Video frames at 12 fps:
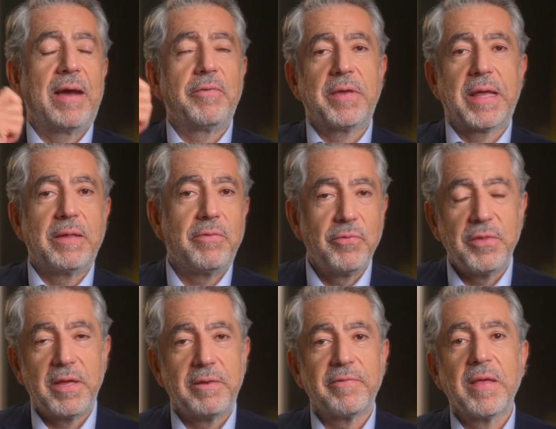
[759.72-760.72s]
you can do
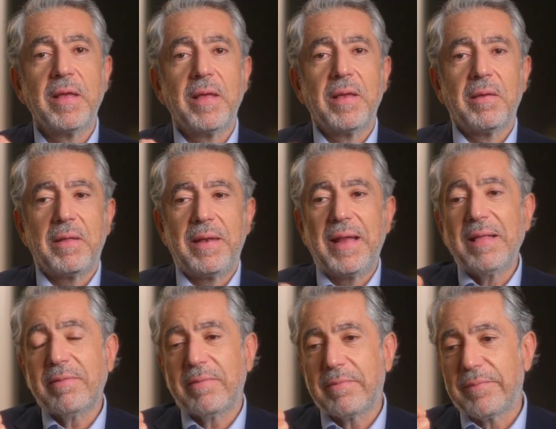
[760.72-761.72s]
this,
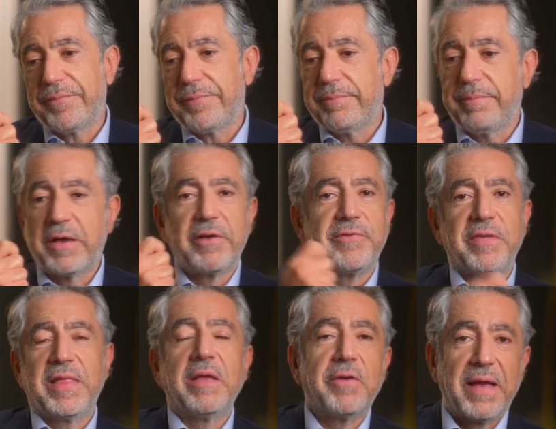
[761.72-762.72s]
not because you
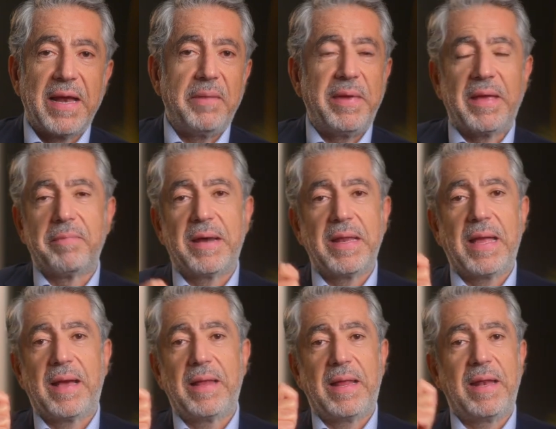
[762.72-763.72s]
think you're going to make money in